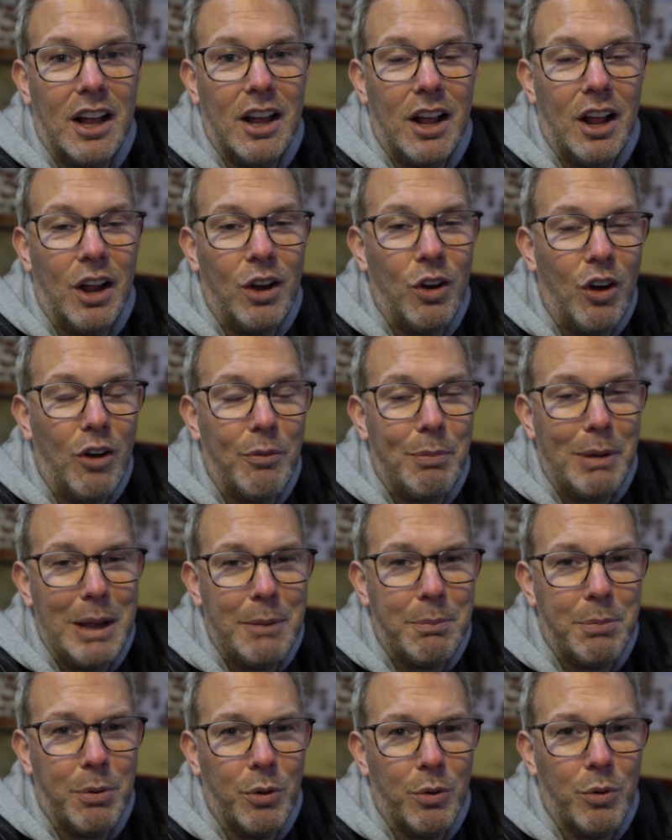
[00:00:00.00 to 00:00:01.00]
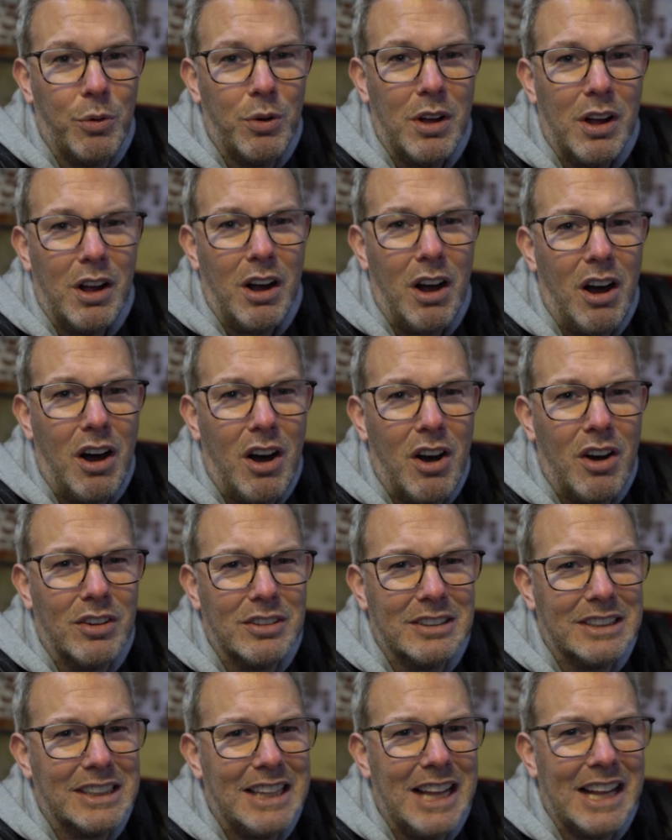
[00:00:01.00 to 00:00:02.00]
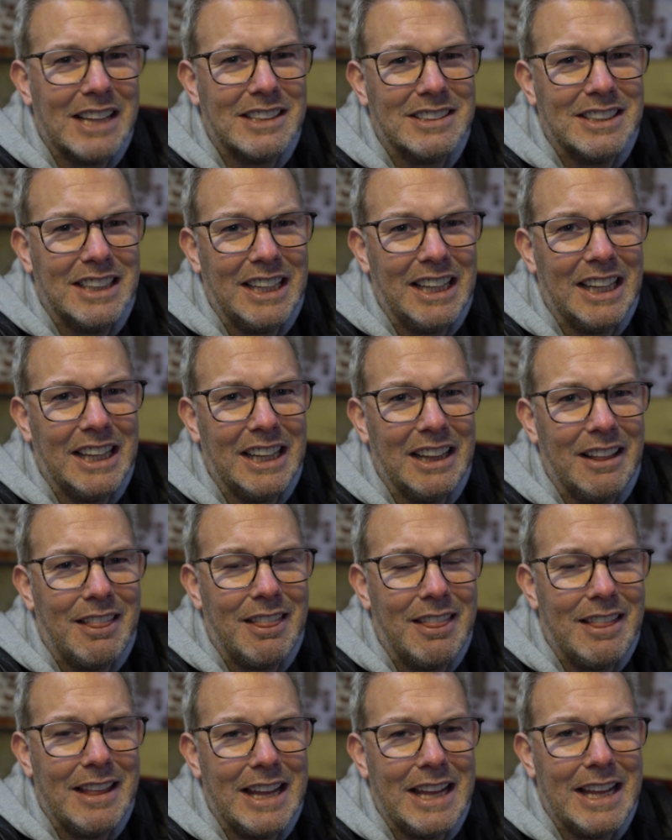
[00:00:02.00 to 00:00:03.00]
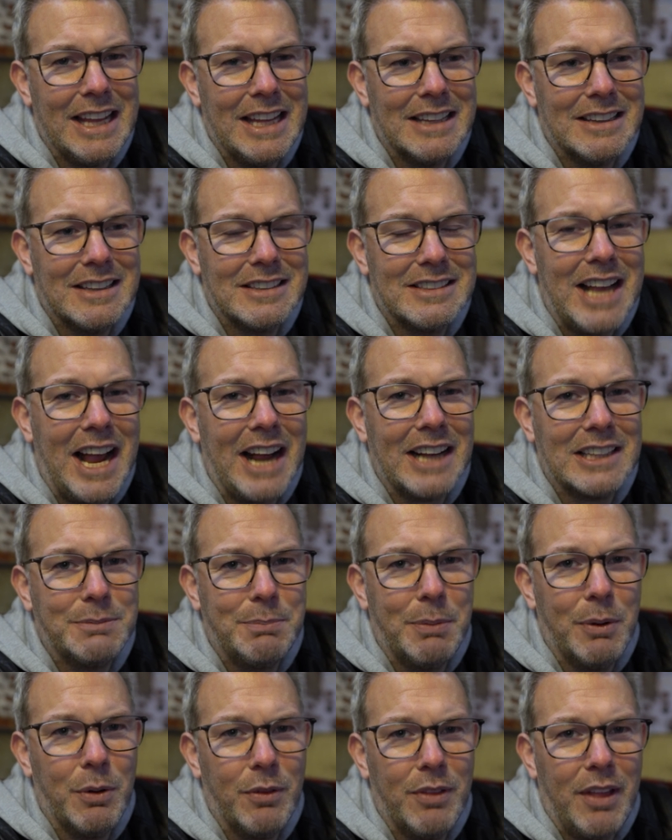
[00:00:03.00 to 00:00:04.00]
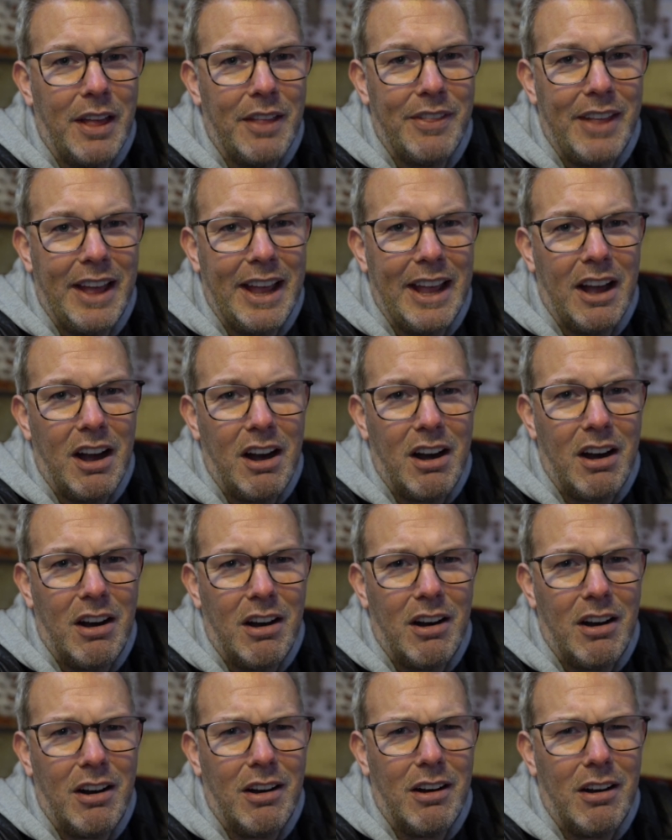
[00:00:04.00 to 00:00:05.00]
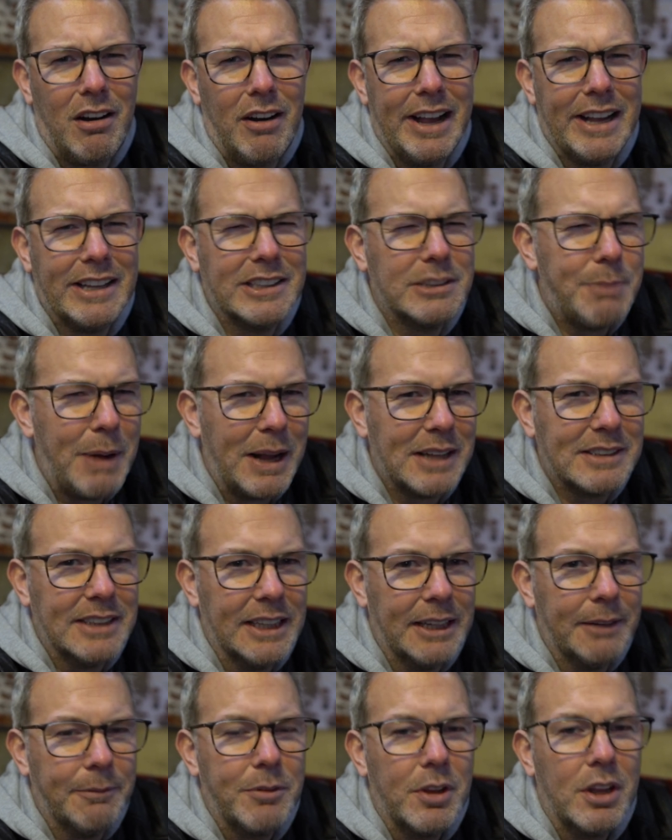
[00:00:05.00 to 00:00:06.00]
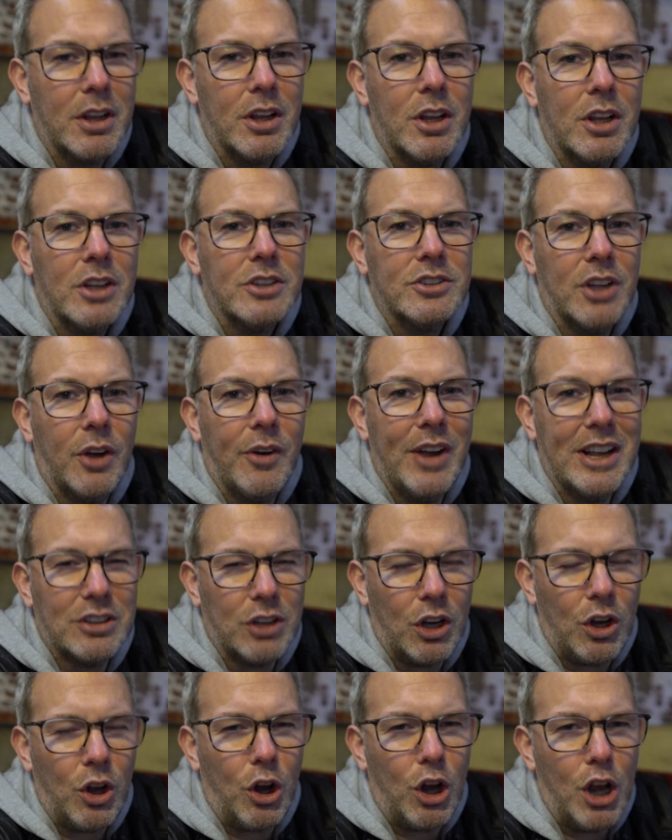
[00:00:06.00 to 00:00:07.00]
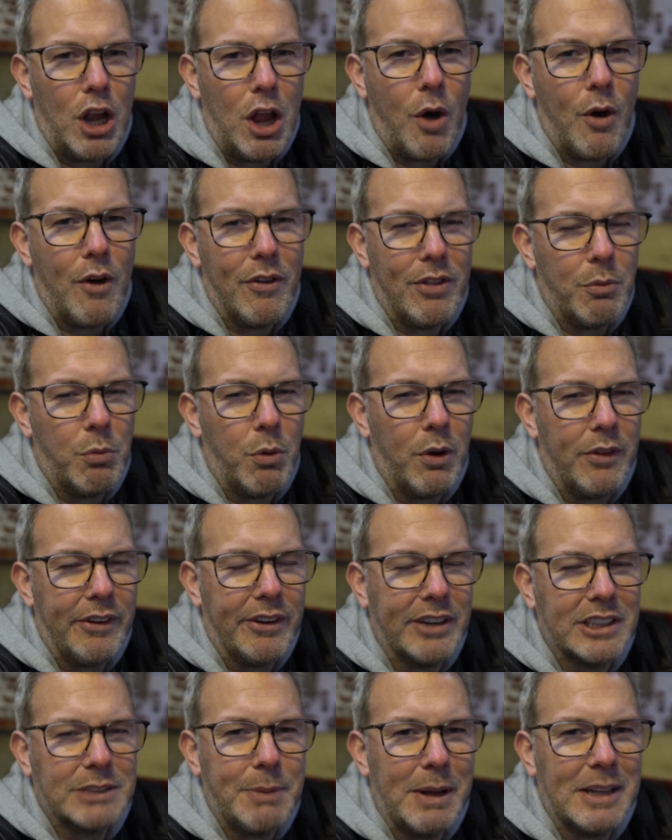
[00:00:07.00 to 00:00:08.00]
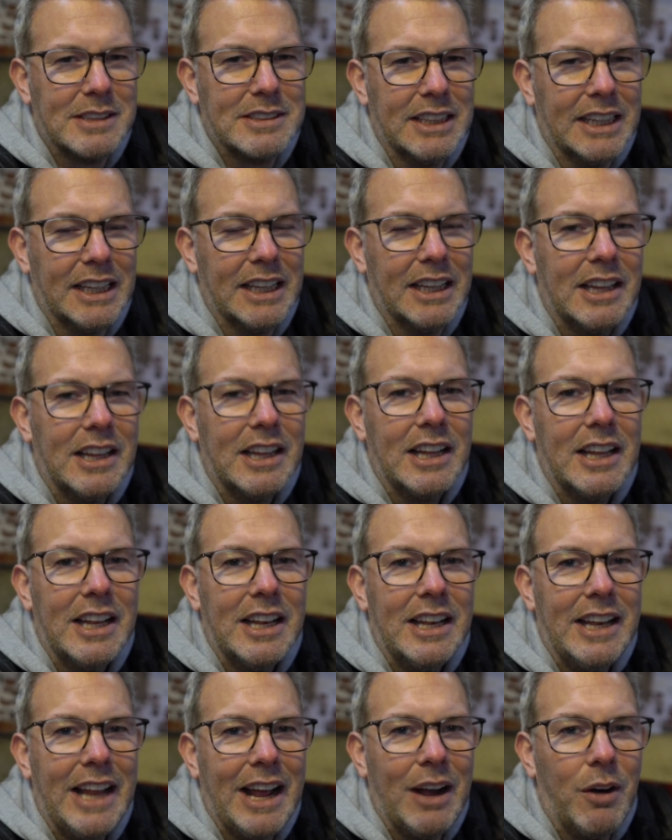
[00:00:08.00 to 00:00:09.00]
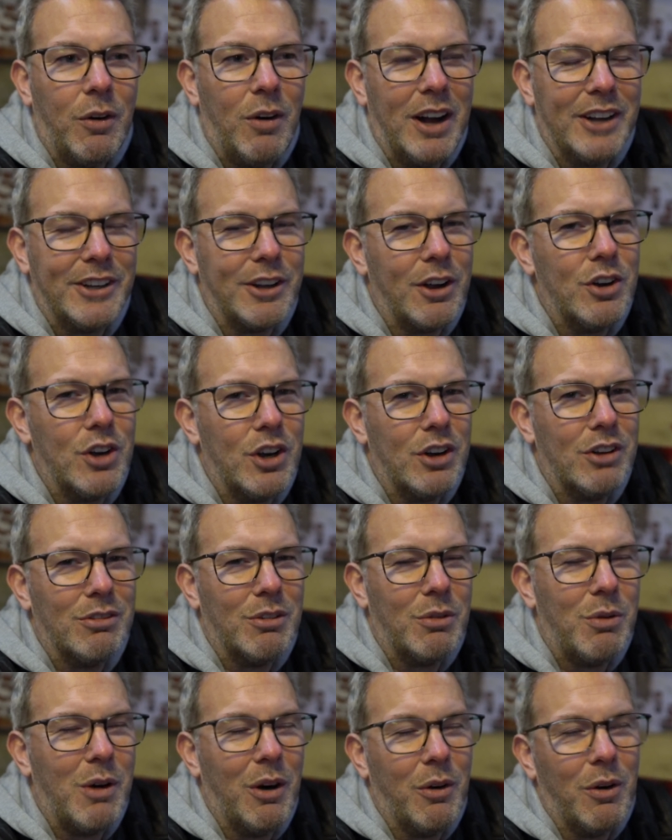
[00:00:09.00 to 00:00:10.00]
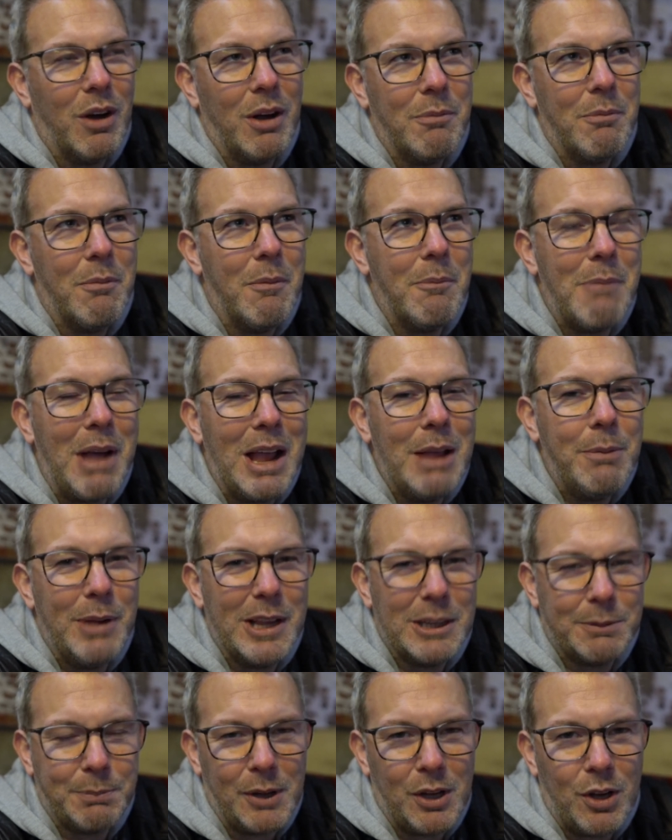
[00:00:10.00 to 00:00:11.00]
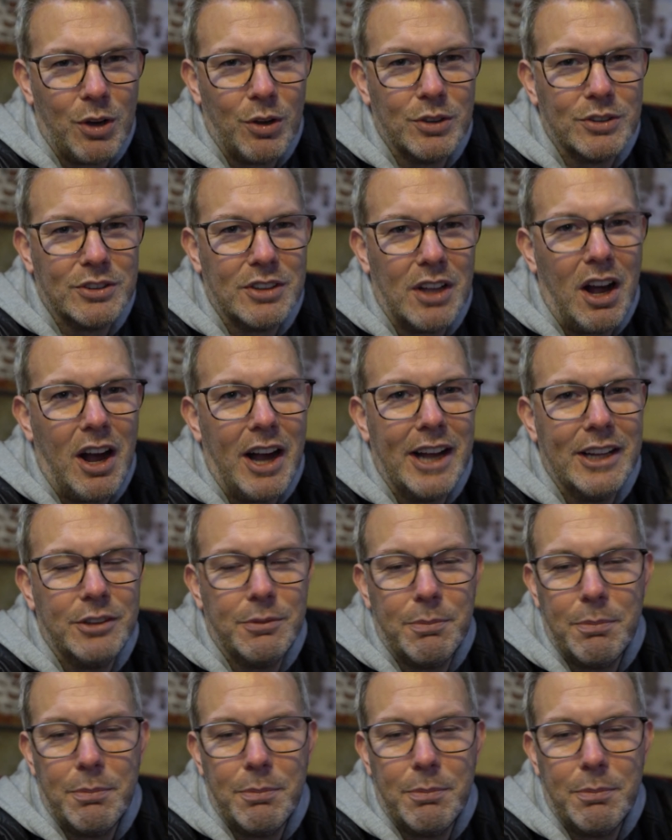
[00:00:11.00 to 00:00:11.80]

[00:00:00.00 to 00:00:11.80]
a lot of people aren't getting the tax bill that they are expecting. So it's a lot lower than what they're expecting. Now, maybe it's because I